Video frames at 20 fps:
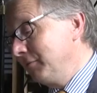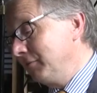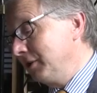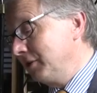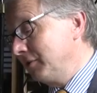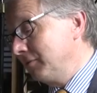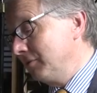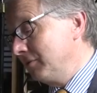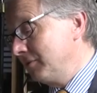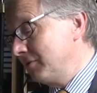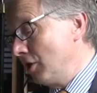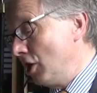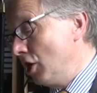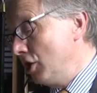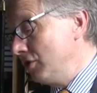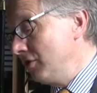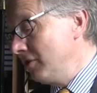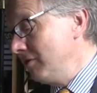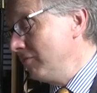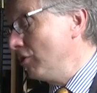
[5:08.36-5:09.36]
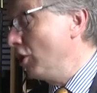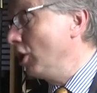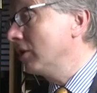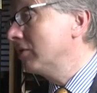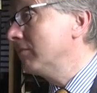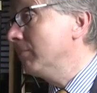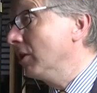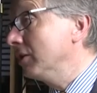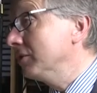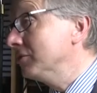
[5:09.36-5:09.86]
which was a new
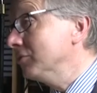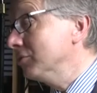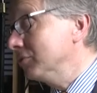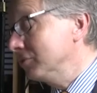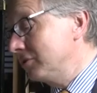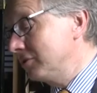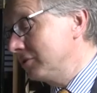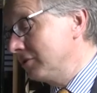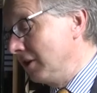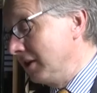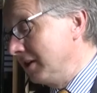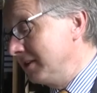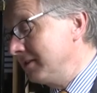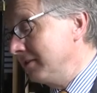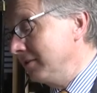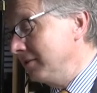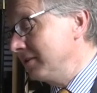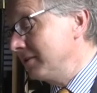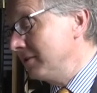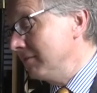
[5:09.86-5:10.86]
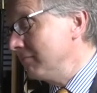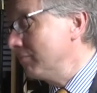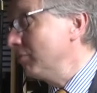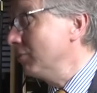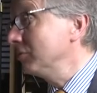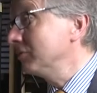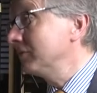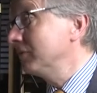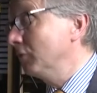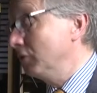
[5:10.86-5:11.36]
work by George Dyson, St.
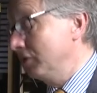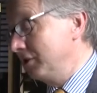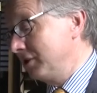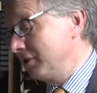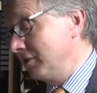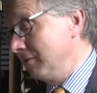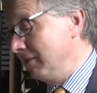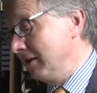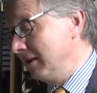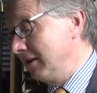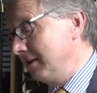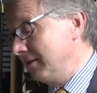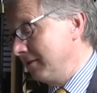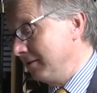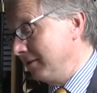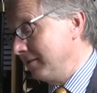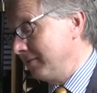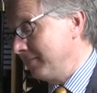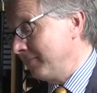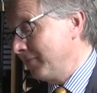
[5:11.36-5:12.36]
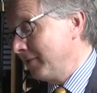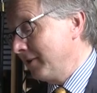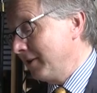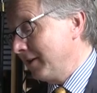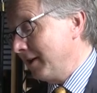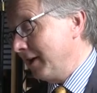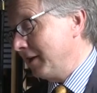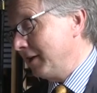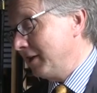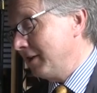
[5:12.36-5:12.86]
Paul's Voyage to Melita,
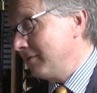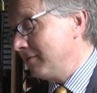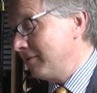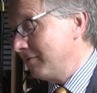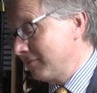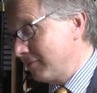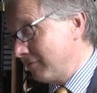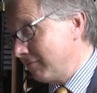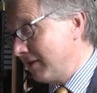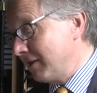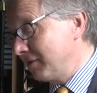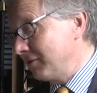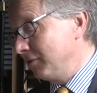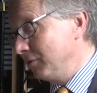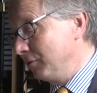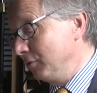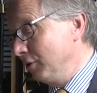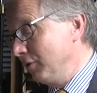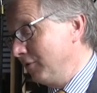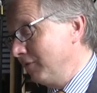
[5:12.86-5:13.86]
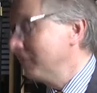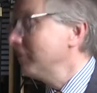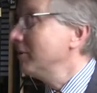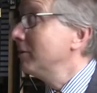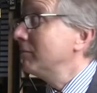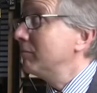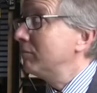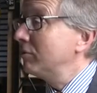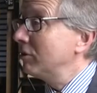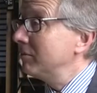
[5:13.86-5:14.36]
and then Tyrannodulov,
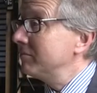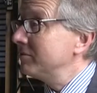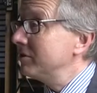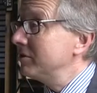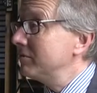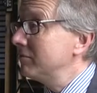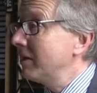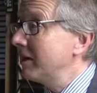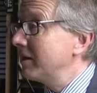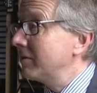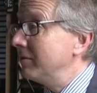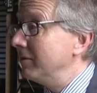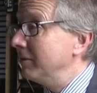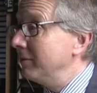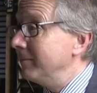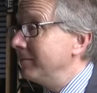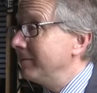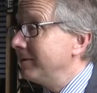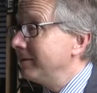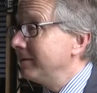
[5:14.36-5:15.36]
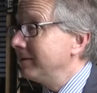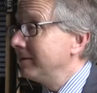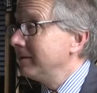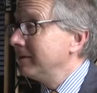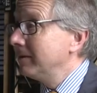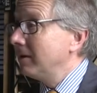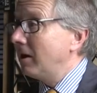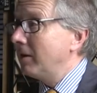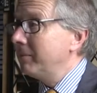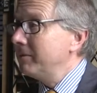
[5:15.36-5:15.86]
Brahms's Requiem.
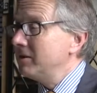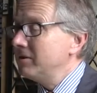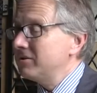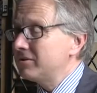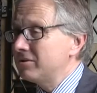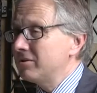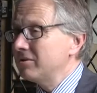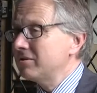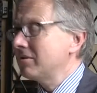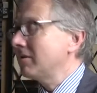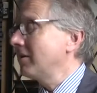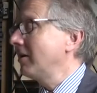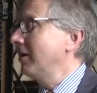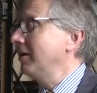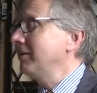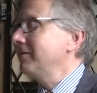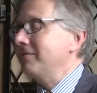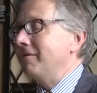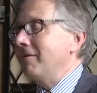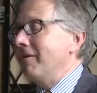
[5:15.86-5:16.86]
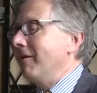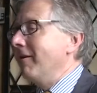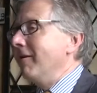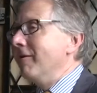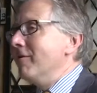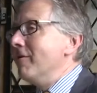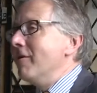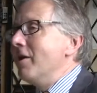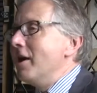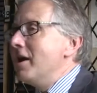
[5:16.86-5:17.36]
I mean, it's just an
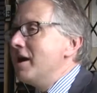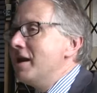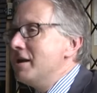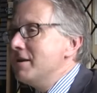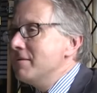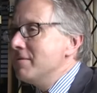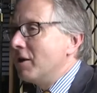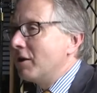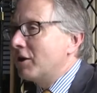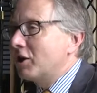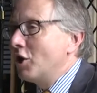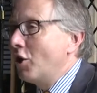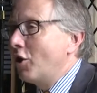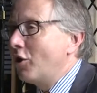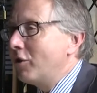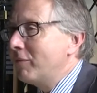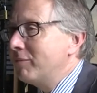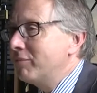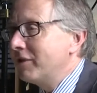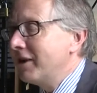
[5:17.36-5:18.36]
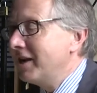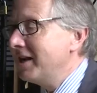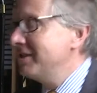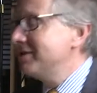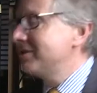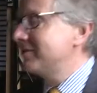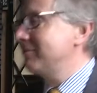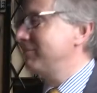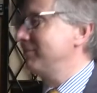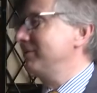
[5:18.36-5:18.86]

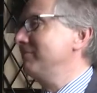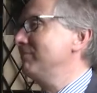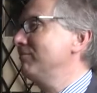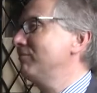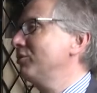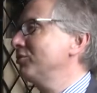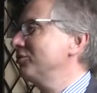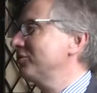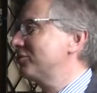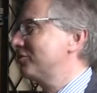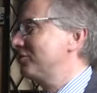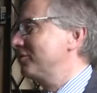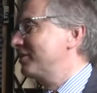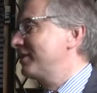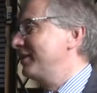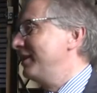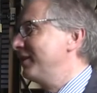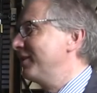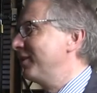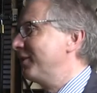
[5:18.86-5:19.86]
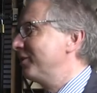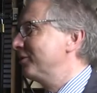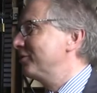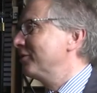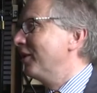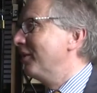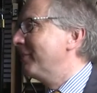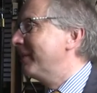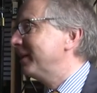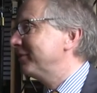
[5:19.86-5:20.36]
incomprehensibly, monstrously large
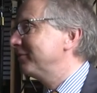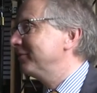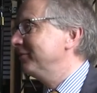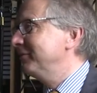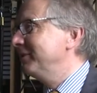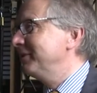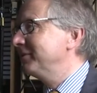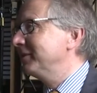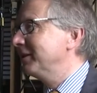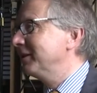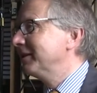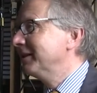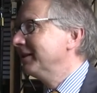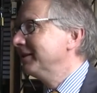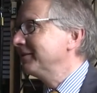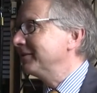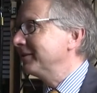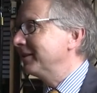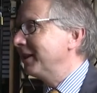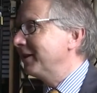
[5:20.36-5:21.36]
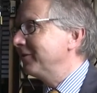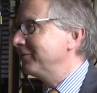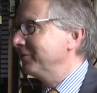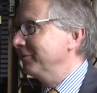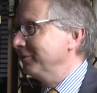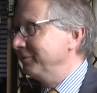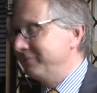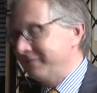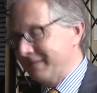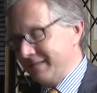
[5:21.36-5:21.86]
amount of music to get
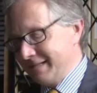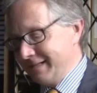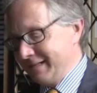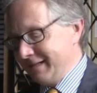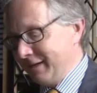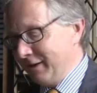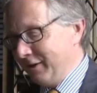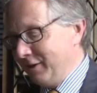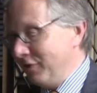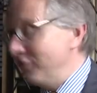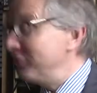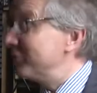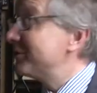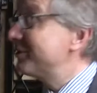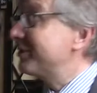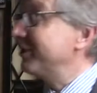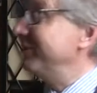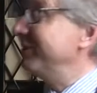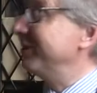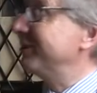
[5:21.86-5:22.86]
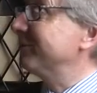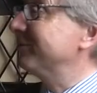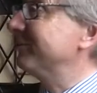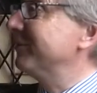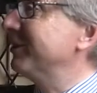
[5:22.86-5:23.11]
through uh, on so little